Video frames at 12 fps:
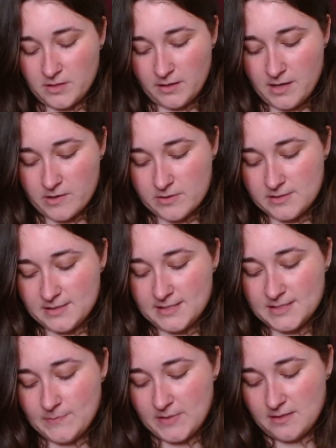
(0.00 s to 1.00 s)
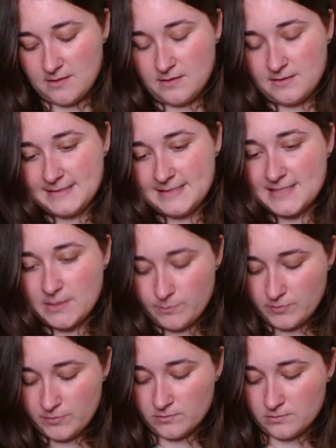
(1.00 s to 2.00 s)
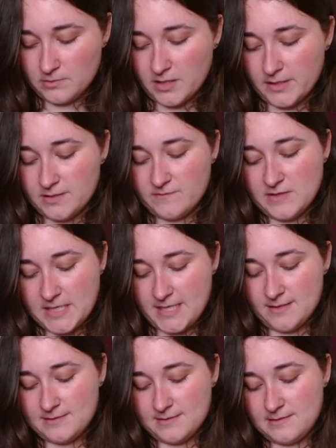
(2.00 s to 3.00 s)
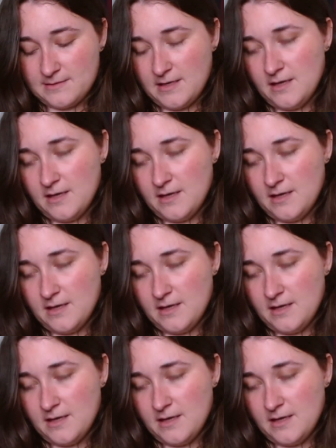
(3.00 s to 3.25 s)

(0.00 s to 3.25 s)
and currently it's been simple kind of knits